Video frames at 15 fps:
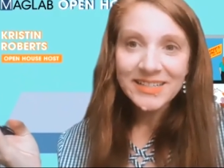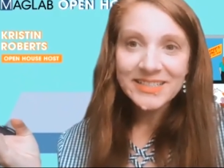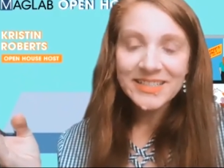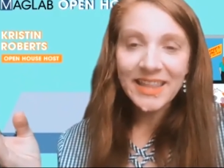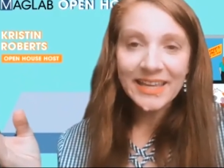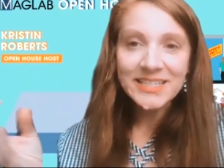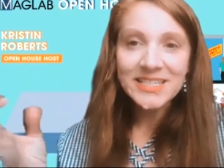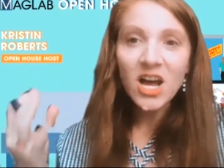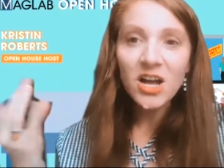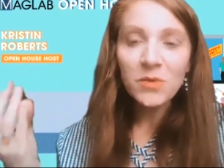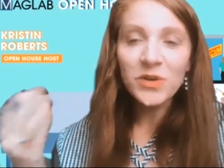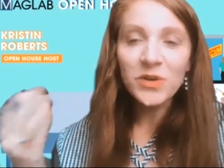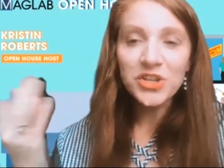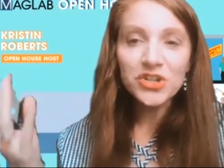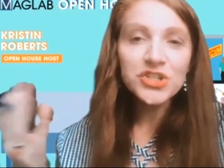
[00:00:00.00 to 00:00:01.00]
like
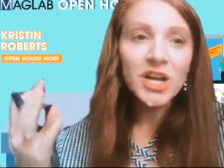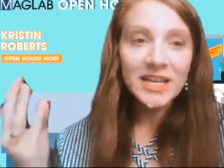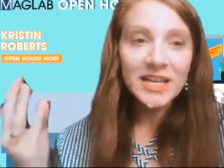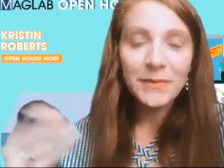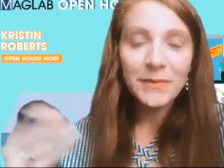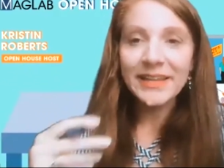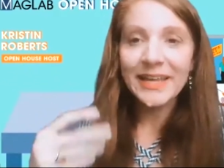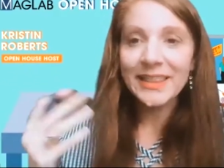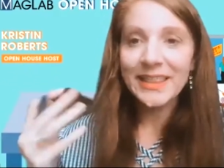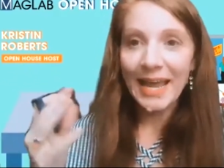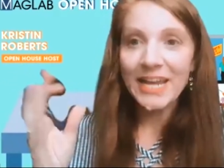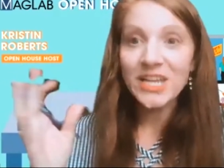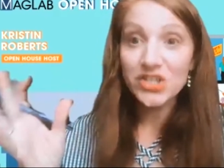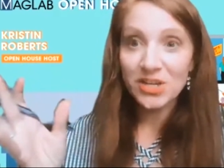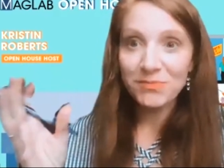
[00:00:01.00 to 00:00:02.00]
when you're talking about like the
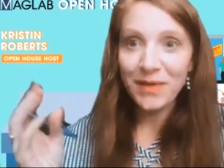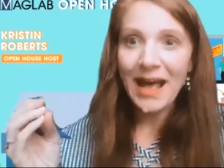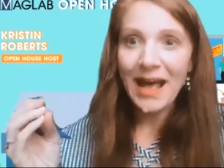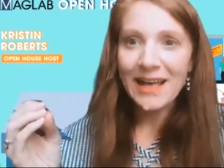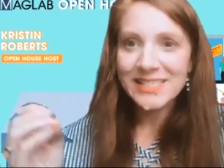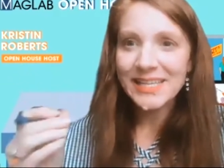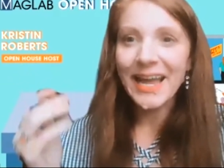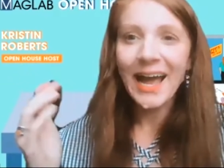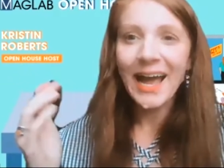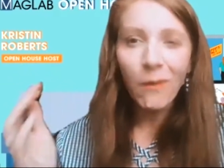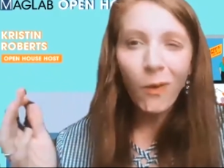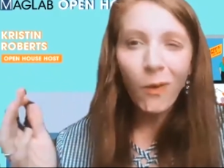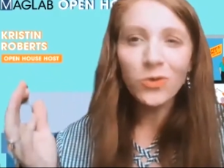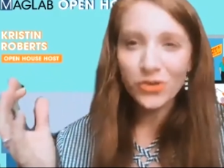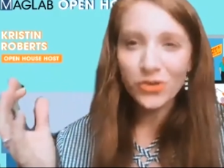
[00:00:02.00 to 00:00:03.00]
ancient past, like how
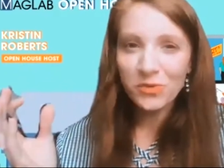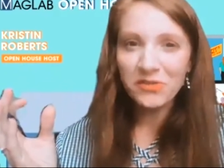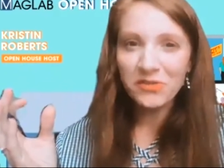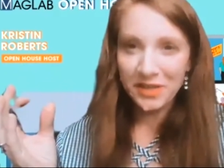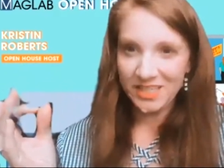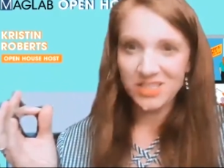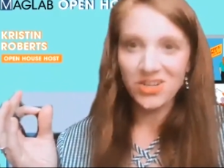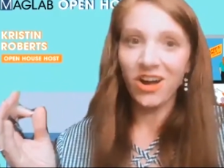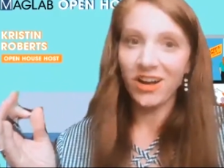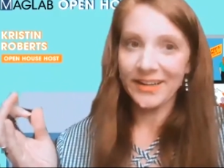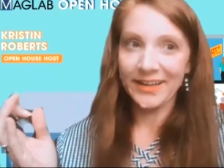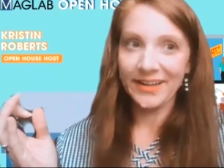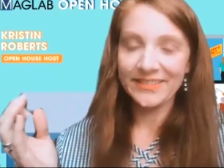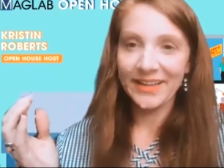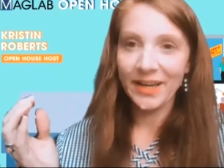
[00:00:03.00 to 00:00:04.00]
old are we really
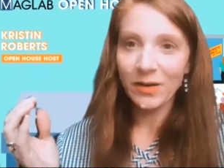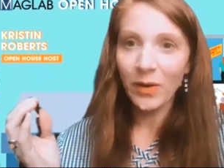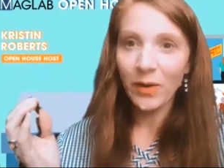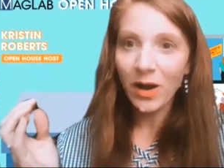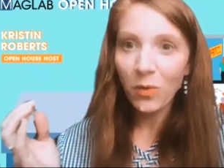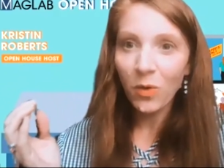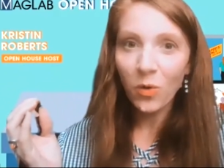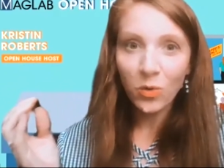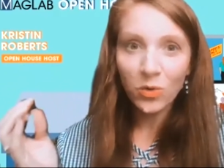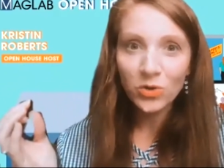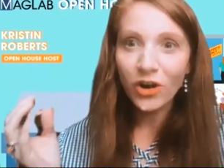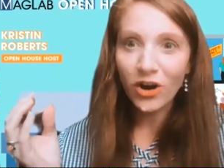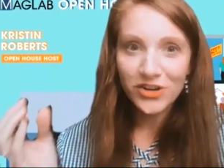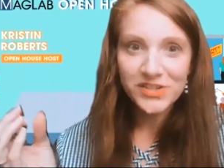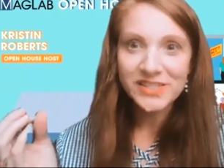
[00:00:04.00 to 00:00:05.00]
talking? Like how old
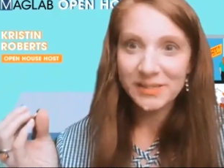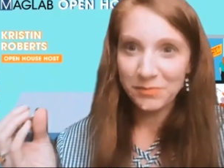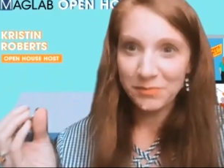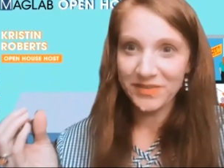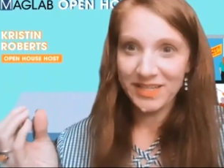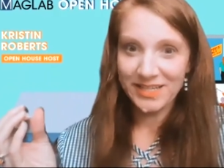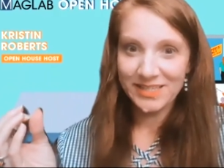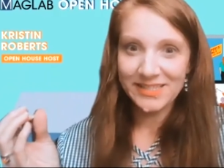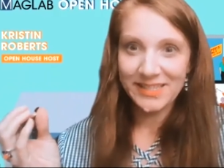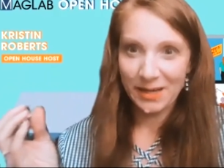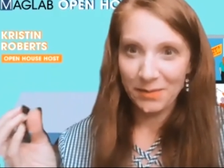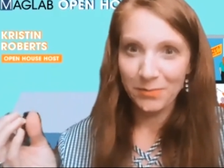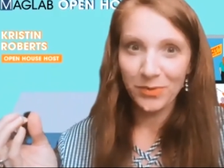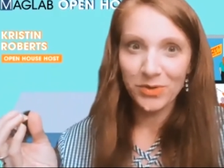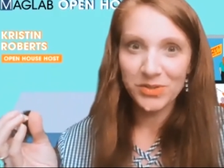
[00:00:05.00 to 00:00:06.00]
are some of these
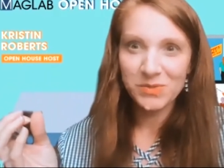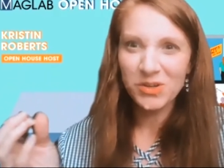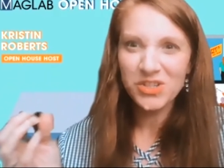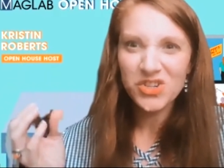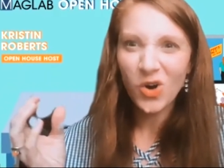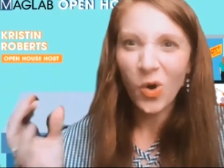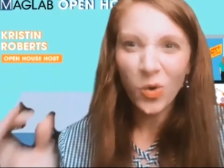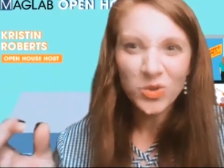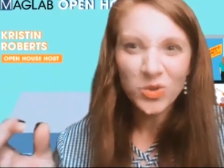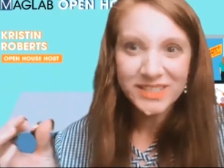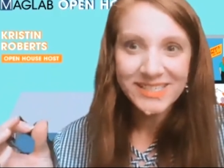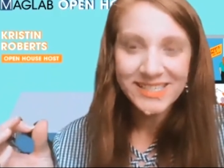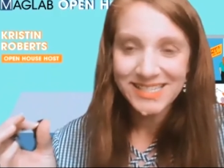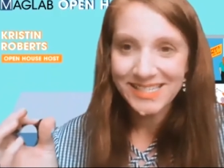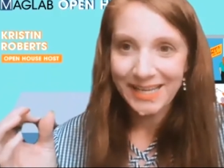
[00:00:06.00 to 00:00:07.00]
samples? What's your
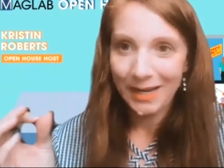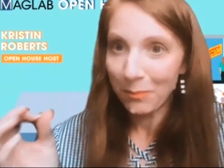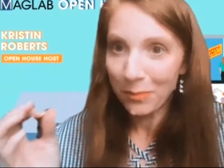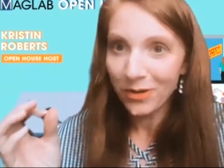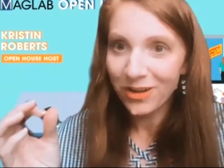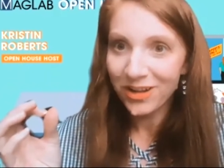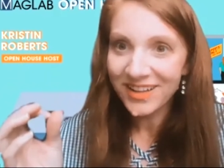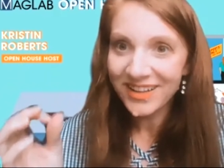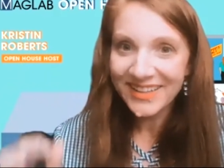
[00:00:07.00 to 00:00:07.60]
oldest sample?